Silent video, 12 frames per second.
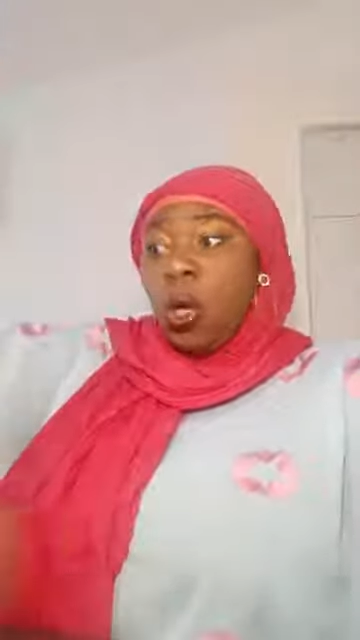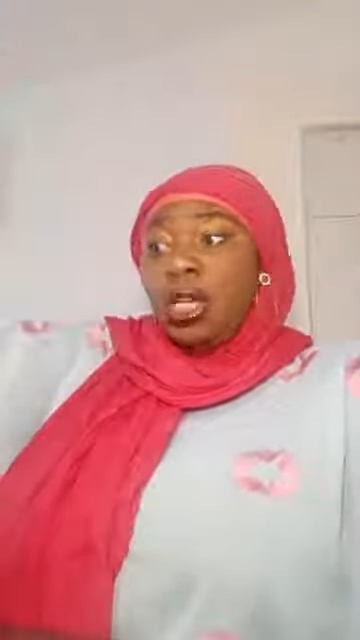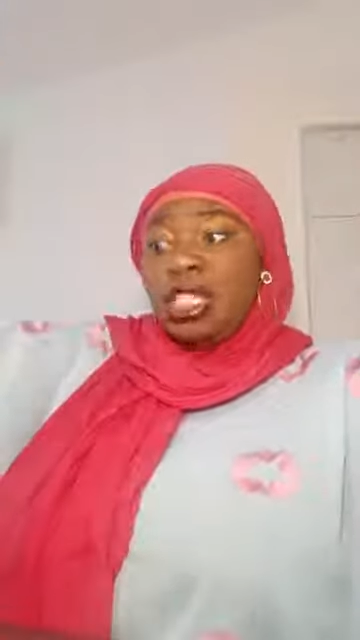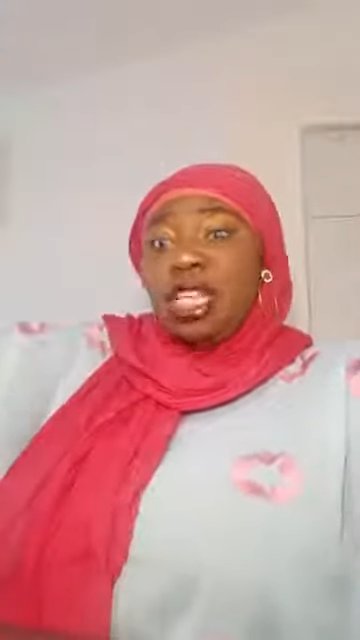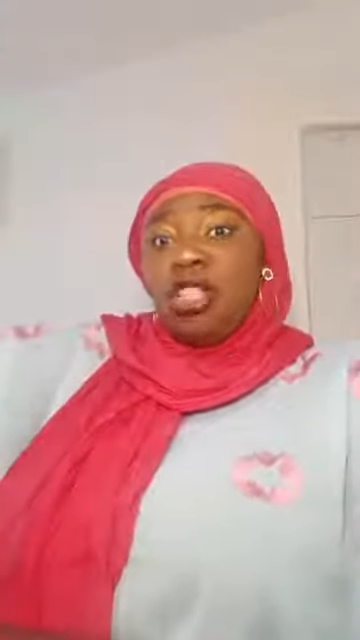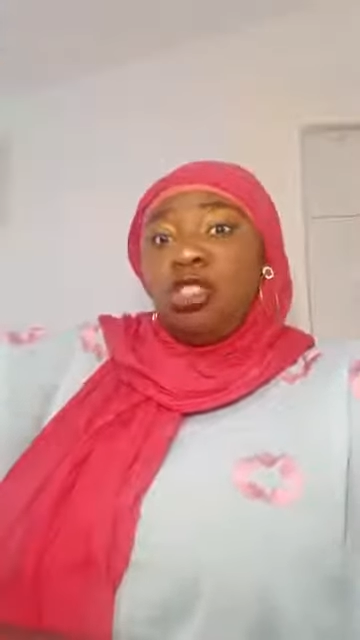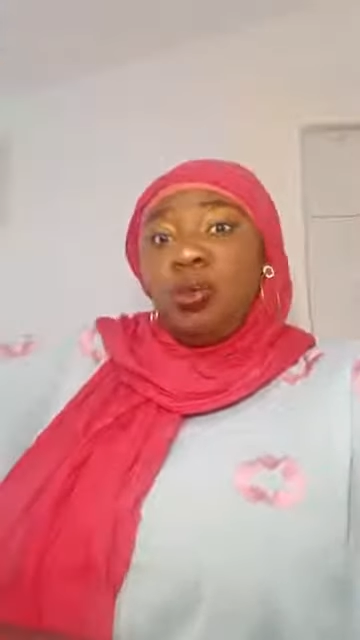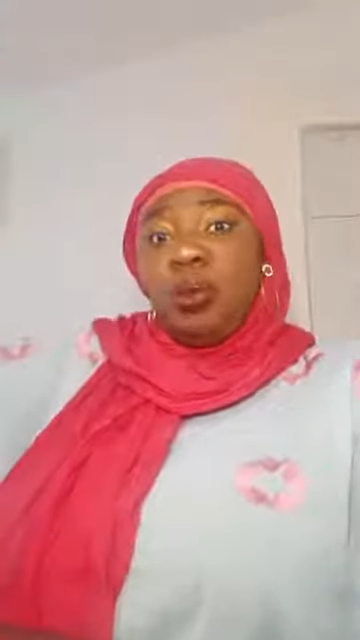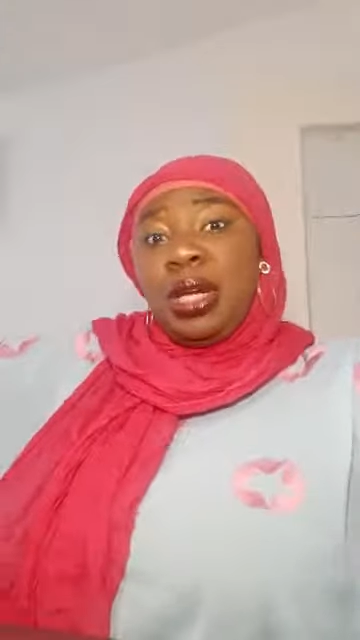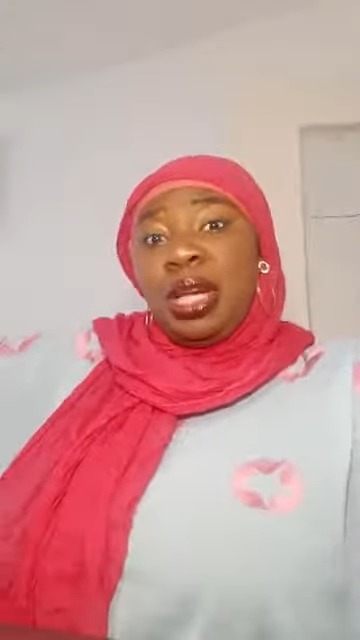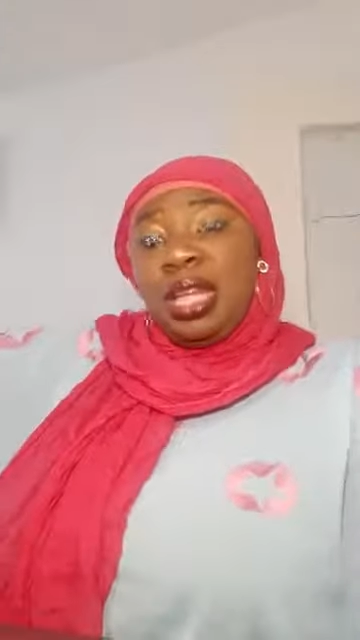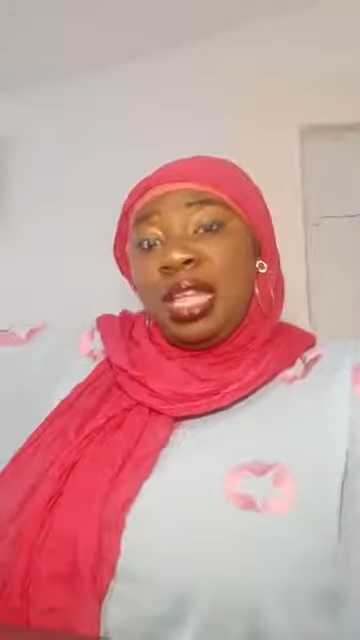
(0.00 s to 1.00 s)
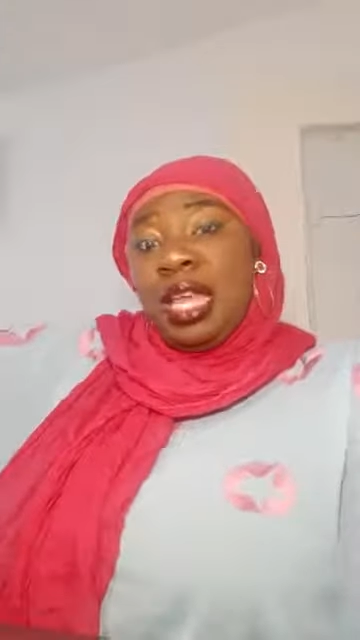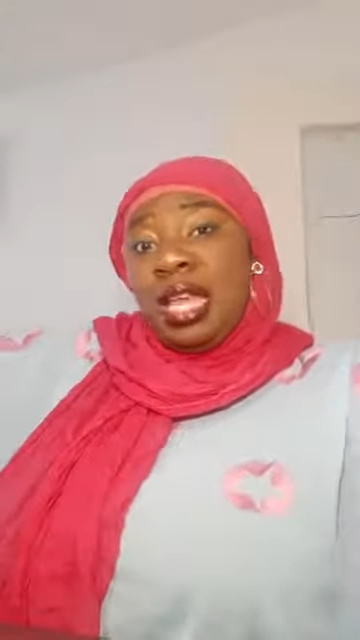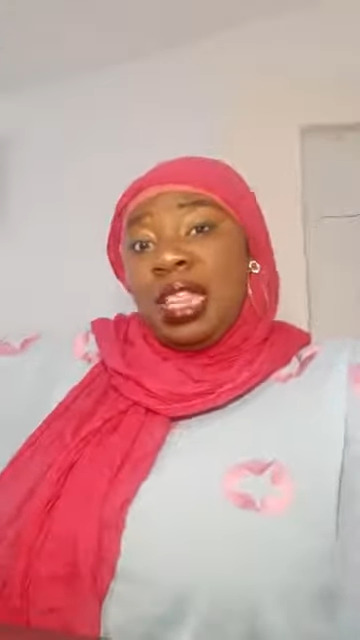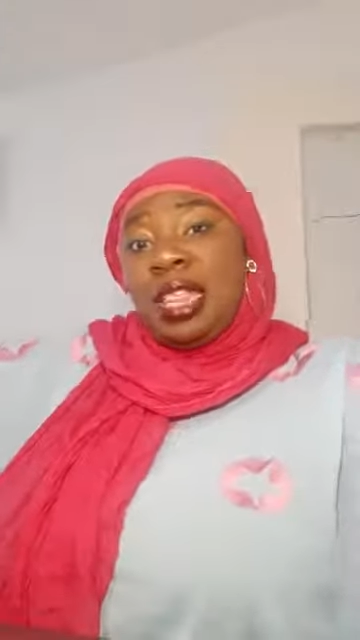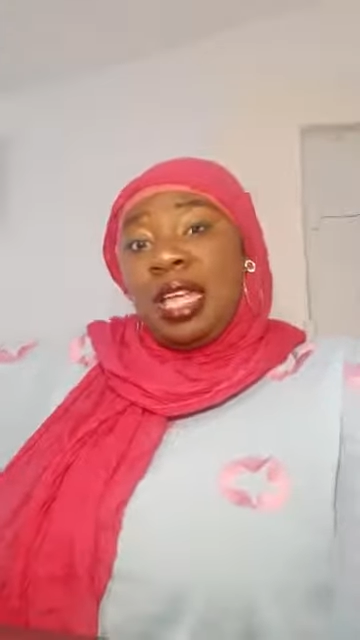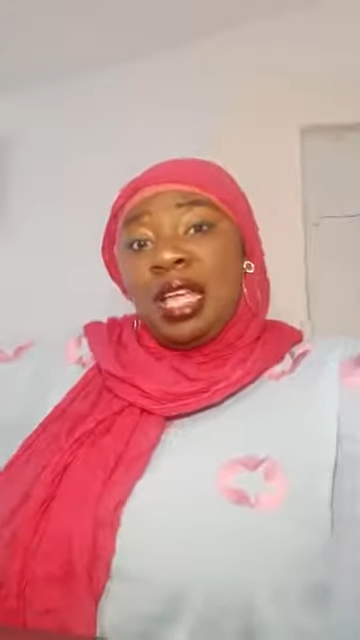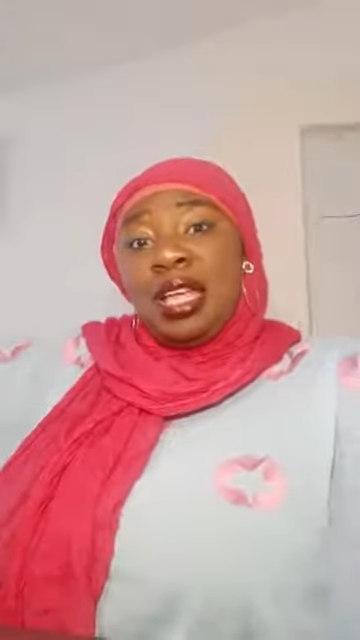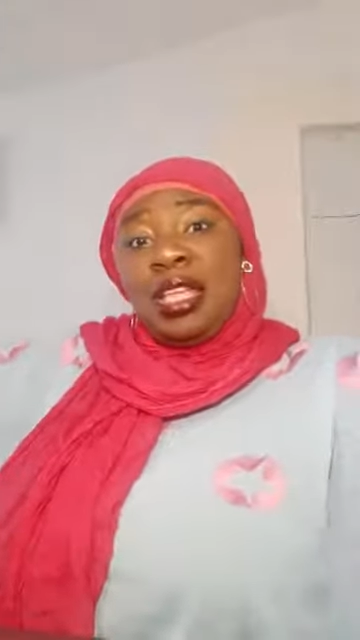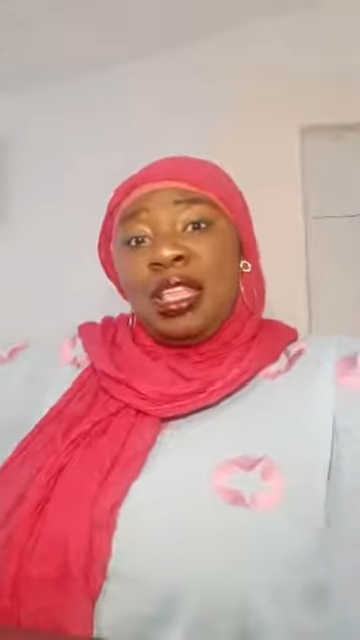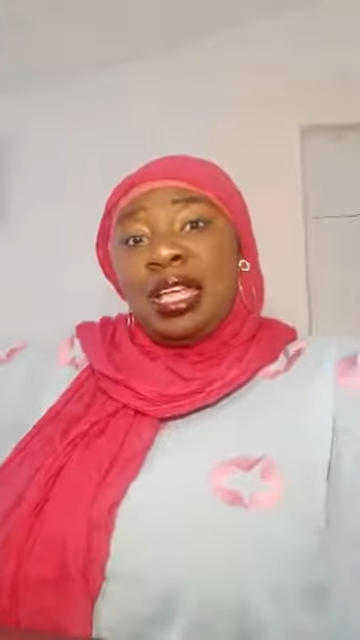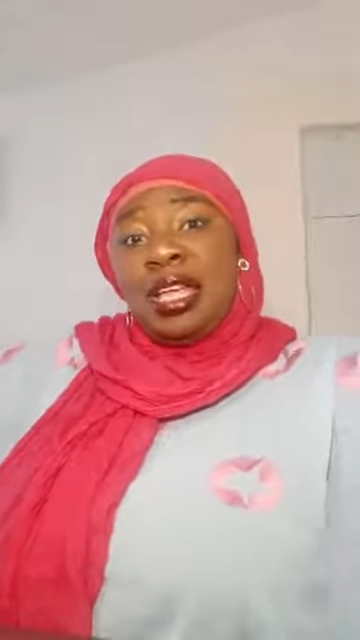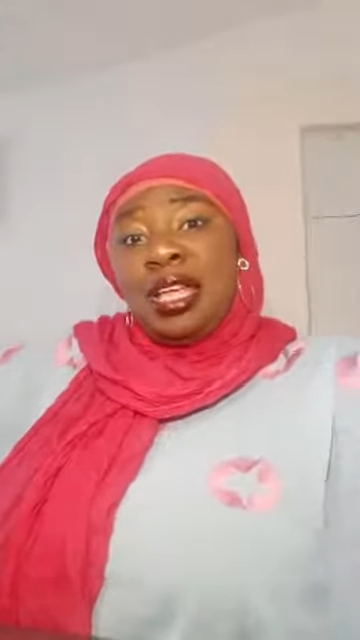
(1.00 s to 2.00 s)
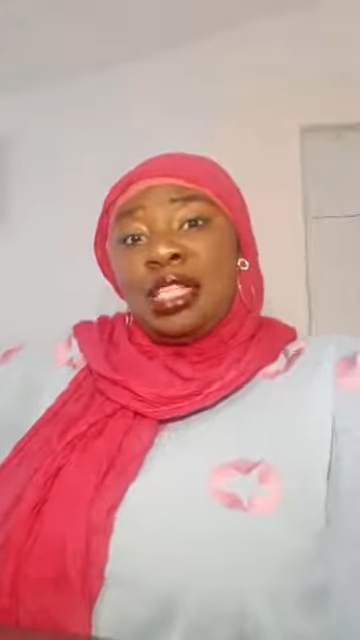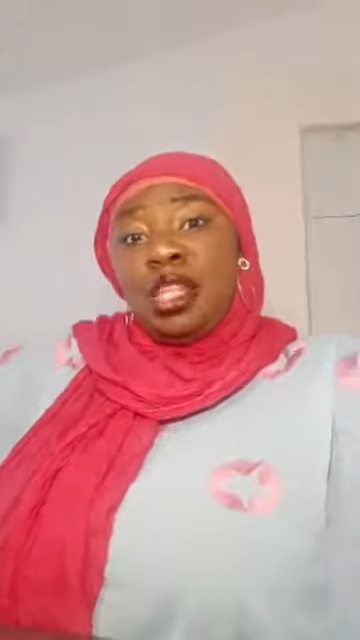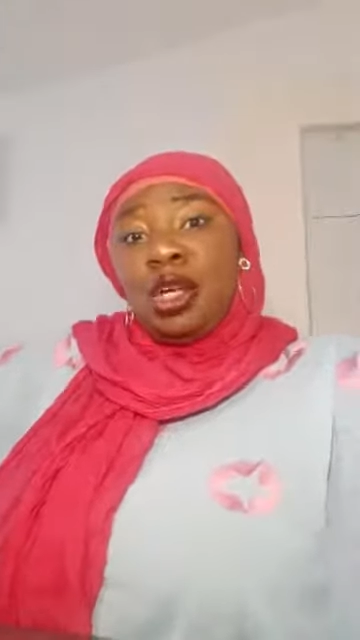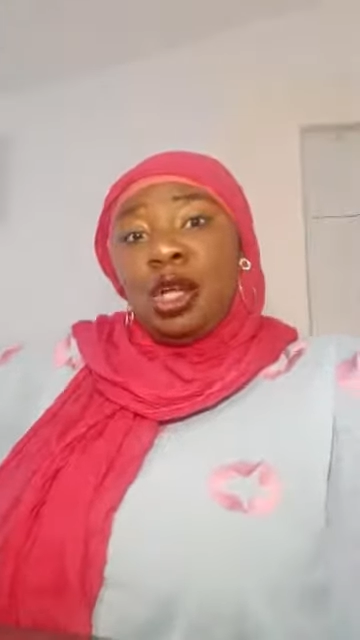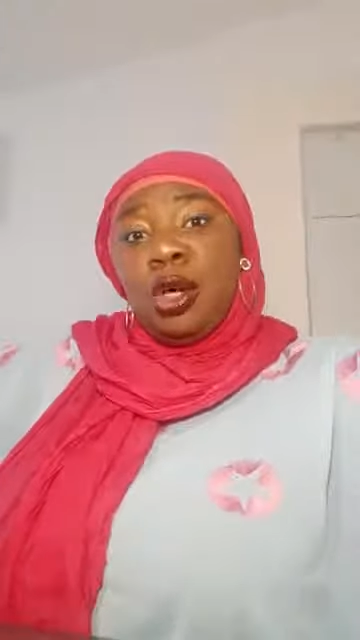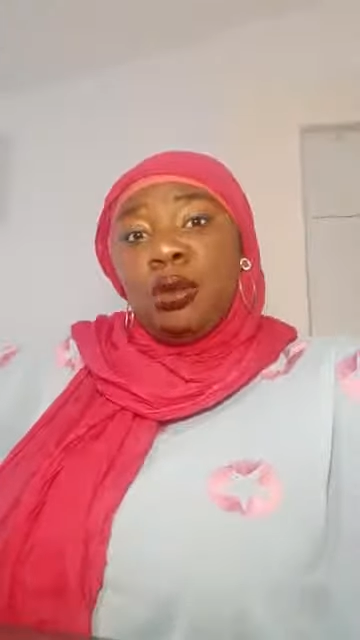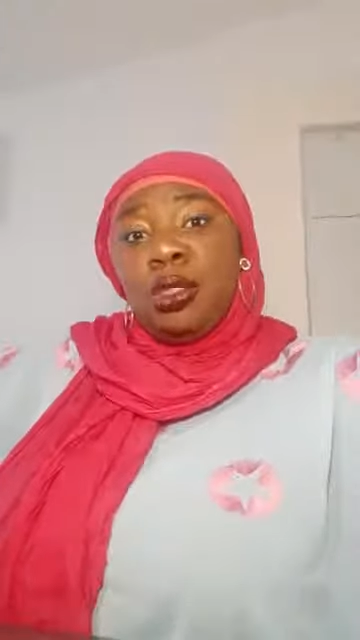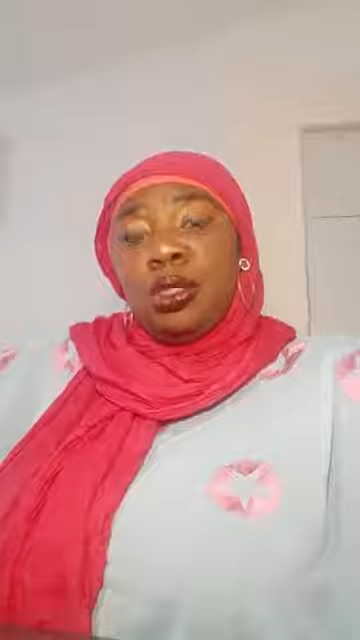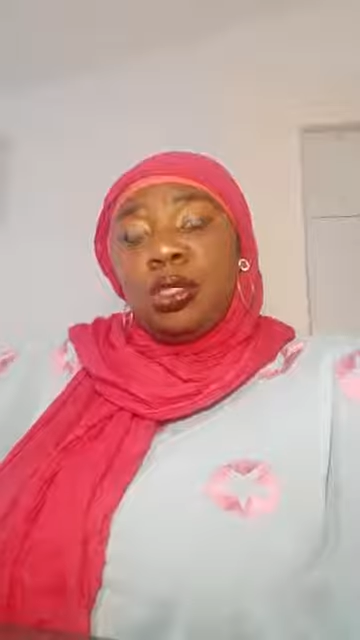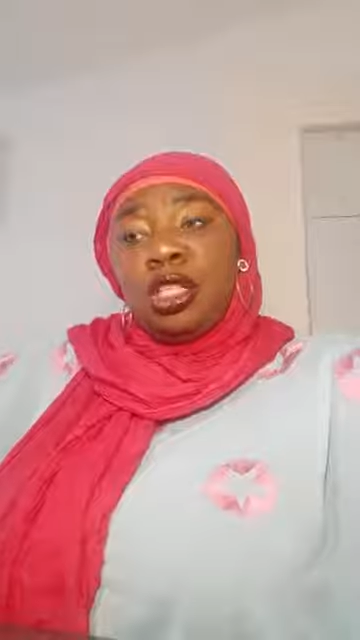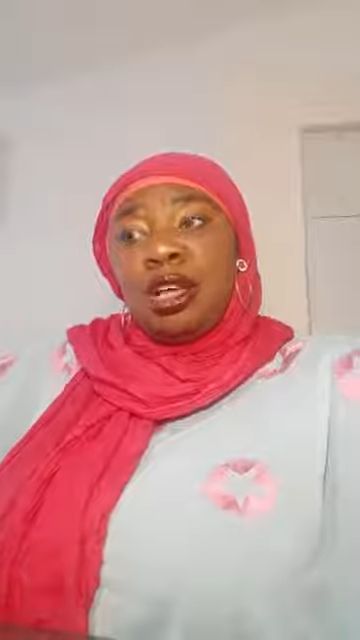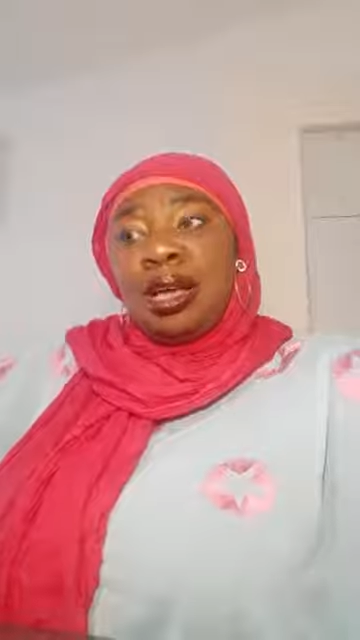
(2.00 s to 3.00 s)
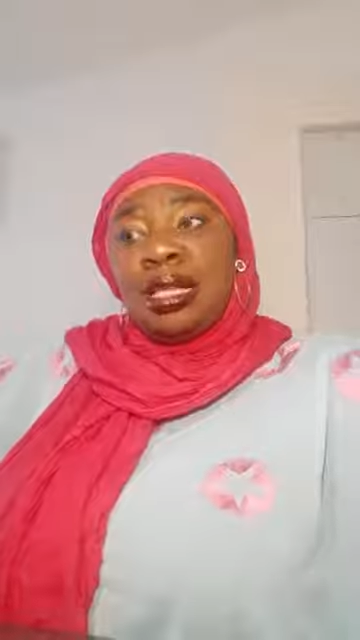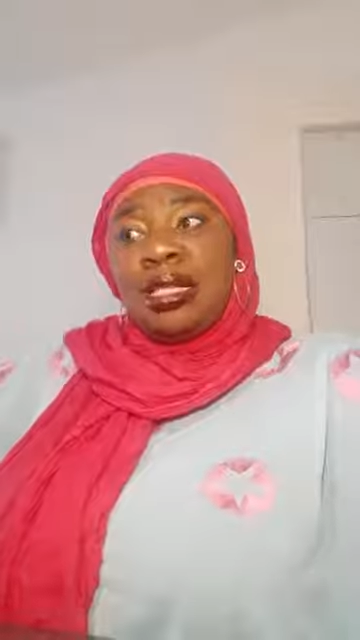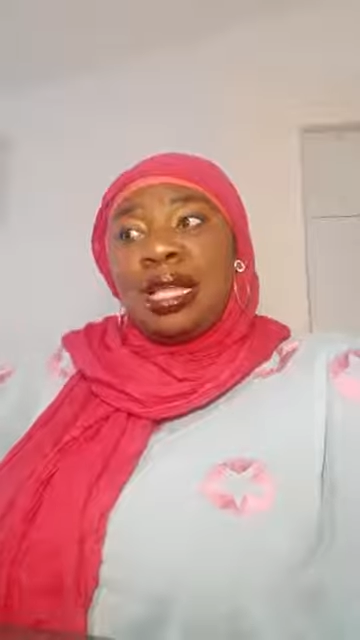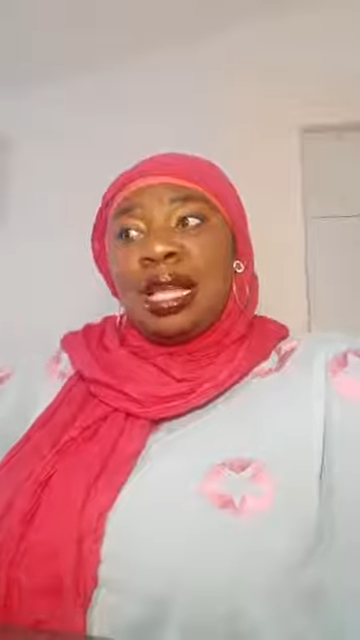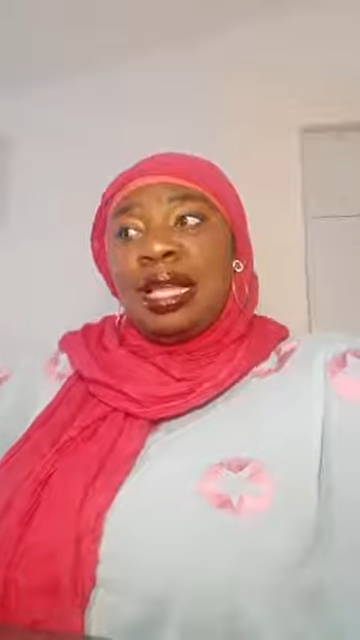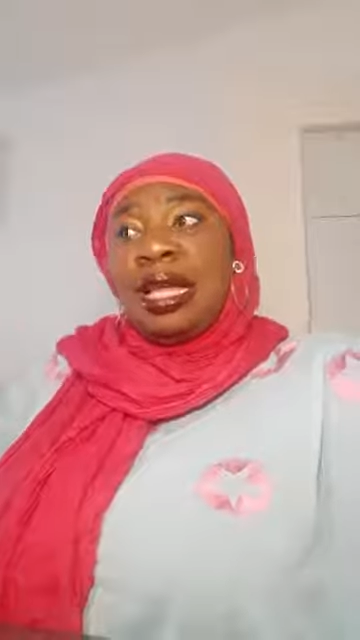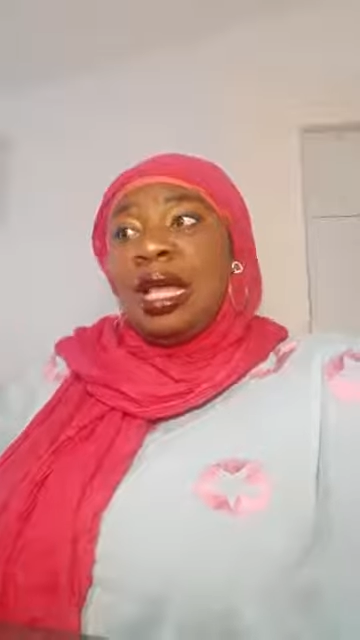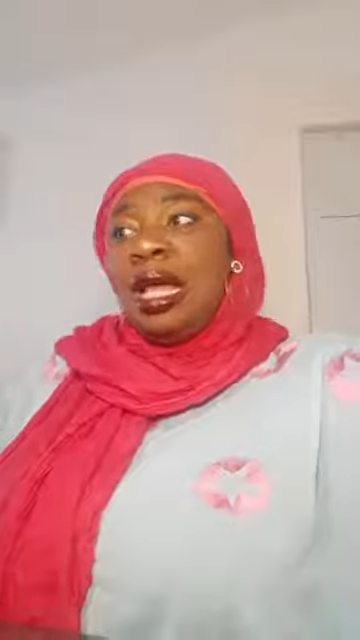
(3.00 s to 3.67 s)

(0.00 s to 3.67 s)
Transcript: just to put it in the dirty clothes, you understand?